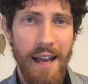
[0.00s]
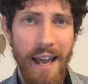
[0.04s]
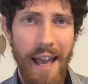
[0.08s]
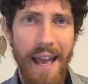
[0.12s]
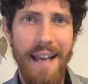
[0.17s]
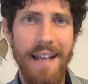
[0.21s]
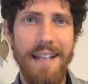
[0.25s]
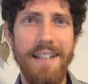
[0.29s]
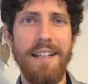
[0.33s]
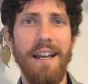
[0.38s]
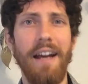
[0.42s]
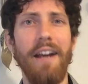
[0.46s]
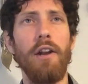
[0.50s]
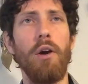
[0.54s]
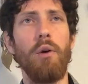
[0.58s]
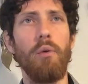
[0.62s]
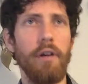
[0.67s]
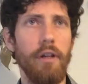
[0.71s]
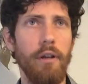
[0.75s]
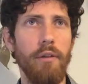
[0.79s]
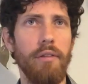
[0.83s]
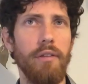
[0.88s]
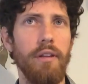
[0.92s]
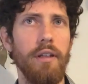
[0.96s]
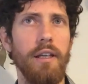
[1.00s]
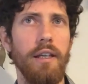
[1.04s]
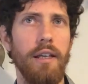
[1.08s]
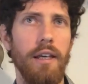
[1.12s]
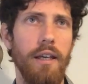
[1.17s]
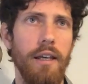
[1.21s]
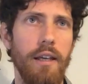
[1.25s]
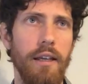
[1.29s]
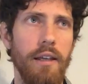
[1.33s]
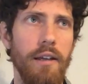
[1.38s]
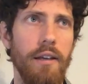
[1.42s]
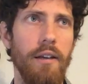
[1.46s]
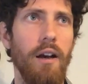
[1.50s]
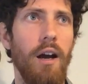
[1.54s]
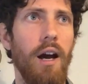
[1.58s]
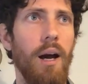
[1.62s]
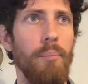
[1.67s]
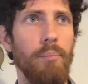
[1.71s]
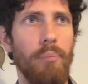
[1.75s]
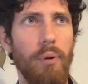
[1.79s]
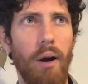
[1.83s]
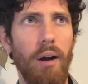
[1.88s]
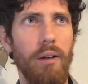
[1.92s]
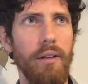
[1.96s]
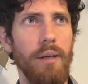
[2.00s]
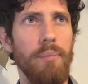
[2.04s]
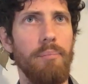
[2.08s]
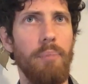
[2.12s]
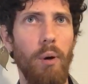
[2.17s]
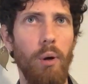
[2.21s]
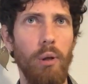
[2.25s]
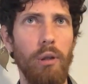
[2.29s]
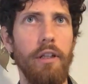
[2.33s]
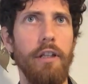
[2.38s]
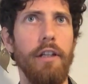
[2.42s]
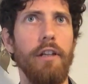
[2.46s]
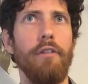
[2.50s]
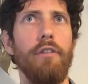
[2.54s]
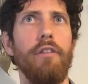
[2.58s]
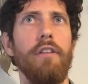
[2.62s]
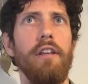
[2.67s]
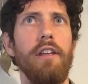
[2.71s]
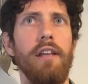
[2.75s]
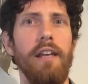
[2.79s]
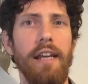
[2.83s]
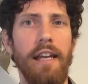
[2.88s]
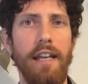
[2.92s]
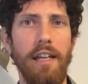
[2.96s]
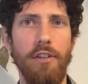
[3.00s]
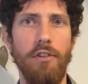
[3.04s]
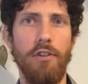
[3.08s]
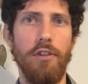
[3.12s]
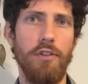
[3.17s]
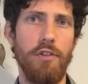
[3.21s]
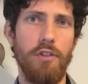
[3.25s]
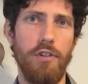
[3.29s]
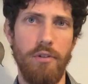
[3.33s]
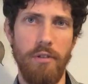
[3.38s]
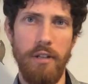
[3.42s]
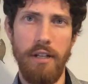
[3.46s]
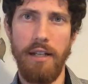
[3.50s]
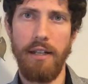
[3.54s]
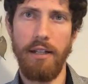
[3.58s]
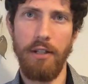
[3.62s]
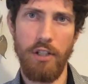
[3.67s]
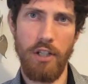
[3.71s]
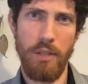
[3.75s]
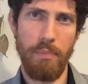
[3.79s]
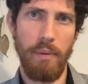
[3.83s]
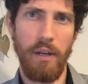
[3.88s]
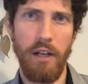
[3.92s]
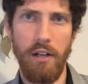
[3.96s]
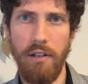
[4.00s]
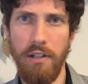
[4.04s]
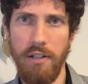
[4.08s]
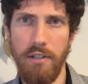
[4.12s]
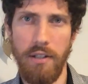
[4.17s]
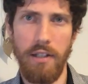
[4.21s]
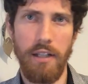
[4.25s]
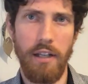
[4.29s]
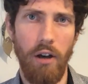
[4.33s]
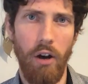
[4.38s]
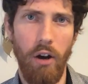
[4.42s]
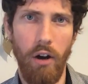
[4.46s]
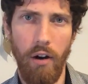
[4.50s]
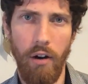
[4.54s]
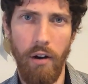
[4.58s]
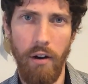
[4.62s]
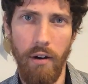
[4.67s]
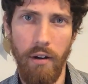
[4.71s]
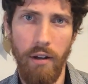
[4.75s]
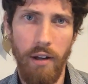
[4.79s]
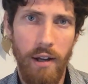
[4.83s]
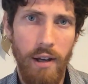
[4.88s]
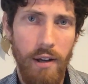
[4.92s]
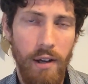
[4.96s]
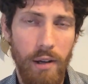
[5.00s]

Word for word: And I know what you're thinking, I'm probably pulling the industry conspiracy card,